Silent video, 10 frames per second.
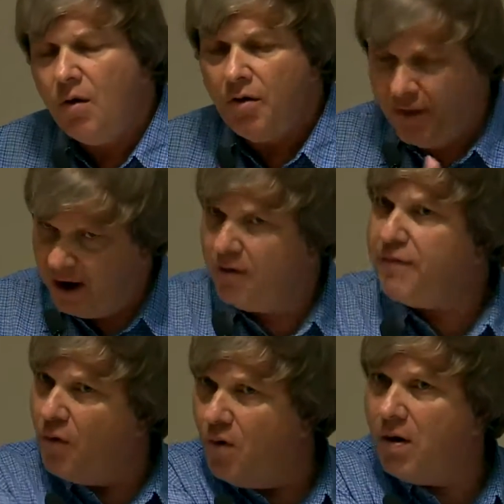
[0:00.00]

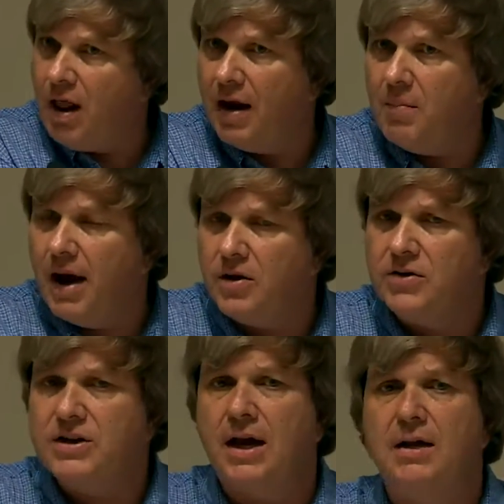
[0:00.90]
therefore, like Michael
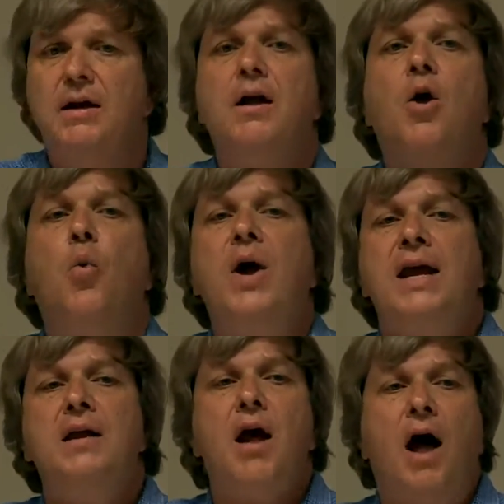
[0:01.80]
said,
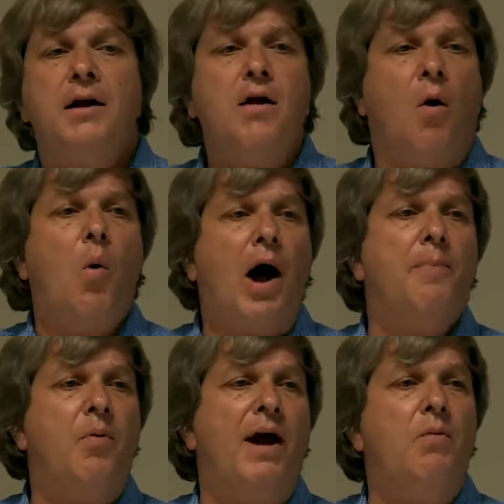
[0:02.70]
we
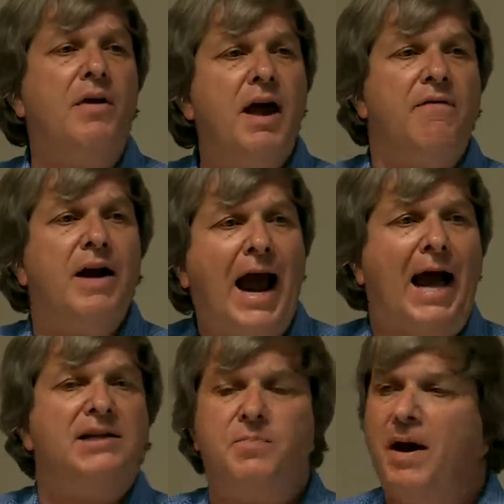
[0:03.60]
non-cooperate with every
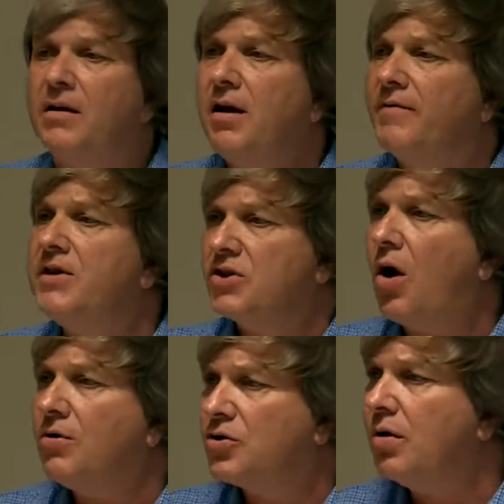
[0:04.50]
aspect of this
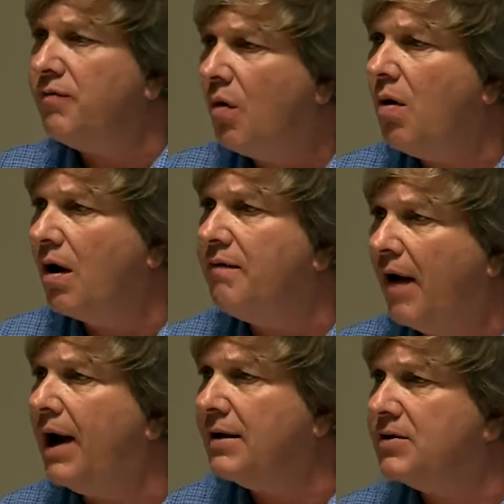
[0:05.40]
culture of war and
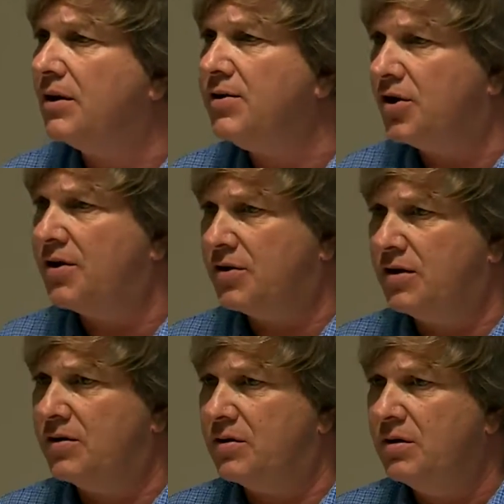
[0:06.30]
violence and injustice.